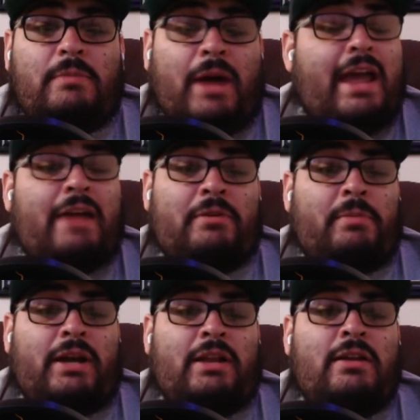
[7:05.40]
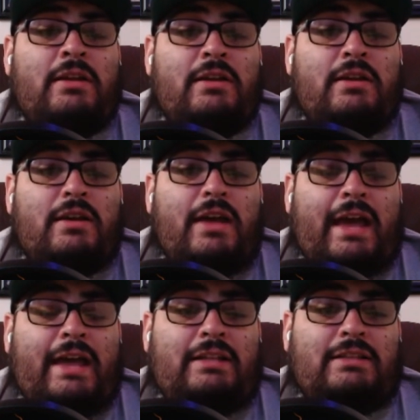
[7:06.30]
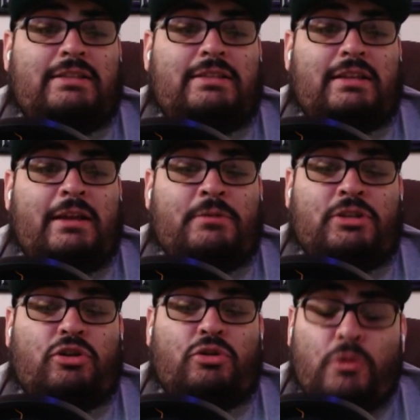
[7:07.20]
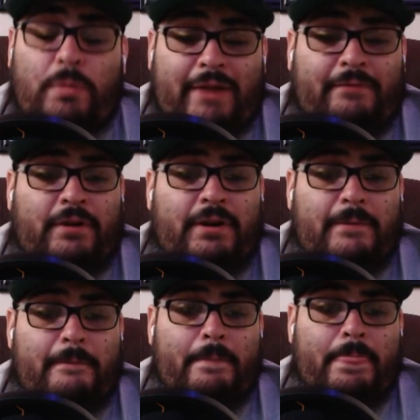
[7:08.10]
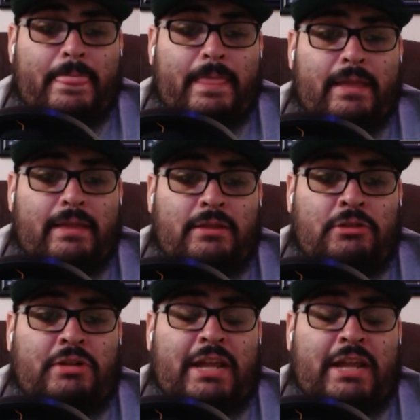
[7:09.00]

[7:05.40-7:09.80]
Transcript: by everybody. And it was a group effort. You